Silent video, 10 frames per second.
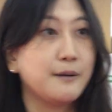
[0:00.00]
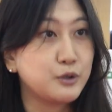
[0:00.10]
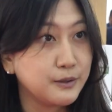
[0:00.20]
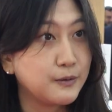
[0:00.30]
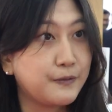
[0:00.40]

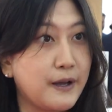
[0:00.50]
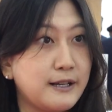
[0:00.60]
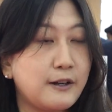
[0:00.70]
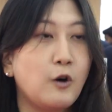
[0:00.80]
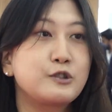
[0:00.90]
Truth to
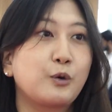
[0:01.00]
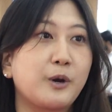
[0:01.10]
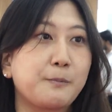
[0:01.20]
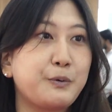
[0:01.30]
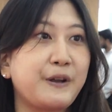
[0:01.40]
Fin, and also
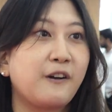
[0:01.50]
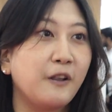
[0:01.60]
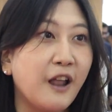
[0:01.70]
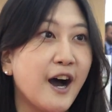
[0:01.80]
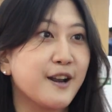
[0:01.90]
we're putting a
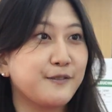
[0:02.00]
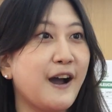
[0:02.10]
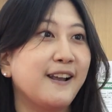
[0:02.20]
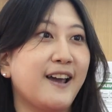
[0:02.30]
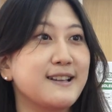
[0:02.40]
lot of
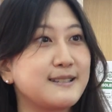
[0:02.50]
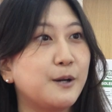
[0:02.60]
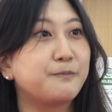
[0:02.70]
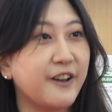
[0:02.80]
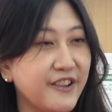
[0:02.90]
highlights
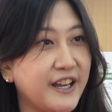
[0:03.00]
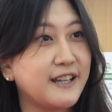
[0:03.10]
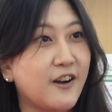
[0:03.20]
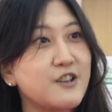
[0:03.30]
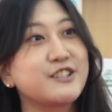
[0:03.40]
on
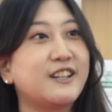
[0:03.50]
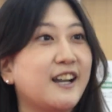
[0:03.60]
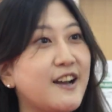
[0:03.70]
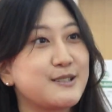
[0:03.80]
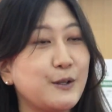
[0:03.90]
baleen, arginine,
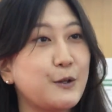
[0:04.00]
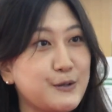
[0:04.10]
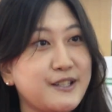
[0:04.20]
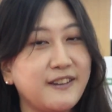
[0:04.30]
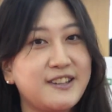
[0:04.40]
and
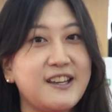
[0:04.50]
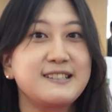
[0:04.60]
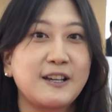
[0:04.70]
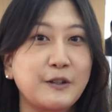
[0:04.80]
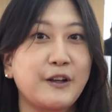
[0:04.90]
isolucine.
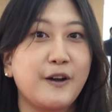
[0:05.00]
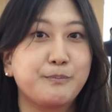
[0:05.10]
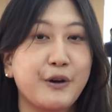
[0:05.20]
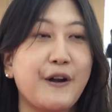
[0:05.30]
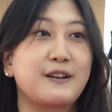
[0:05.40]
These are
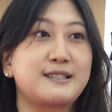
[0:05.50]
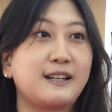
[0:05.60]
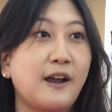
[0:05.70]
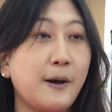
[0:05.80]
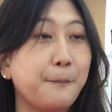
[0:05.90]
the products
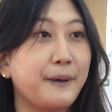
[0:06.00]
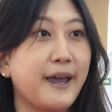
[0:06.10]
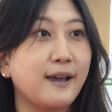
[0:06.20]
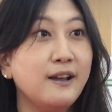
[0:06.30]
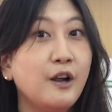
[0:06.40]
that are
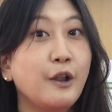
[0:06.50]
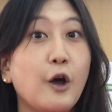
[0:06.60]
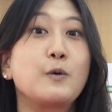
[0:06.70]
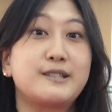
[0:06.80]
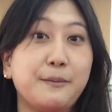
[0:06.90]
helping
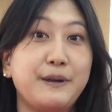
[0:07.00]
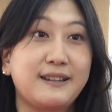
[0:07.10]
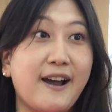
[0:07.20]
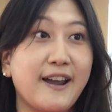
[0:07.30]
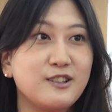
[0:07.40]
low CP
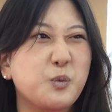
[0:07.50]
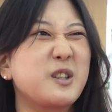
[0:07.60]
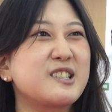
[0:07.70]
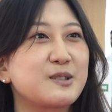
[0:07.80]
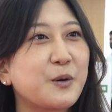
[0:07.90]
diets,
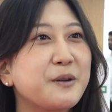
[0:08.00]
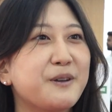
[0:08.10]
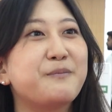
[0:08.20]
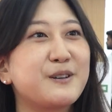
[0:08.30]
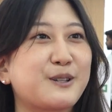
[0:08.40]
which is
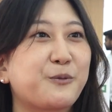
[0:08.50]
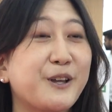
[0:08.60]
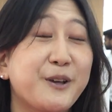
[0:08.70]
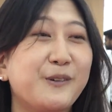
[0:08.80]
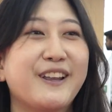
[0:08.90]
soybean meals are
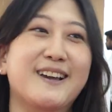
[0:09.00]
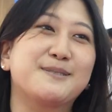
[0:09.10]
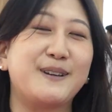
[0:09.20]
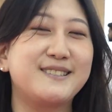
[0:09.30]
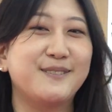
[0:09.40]
really
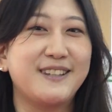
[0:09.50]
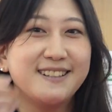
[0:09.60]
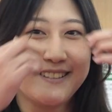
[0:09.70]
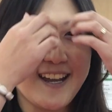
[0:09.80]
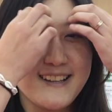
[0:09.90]
expensive
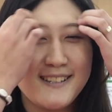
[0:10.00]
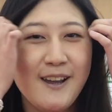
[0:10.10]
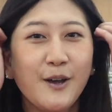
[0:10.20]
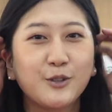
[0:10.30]
these days.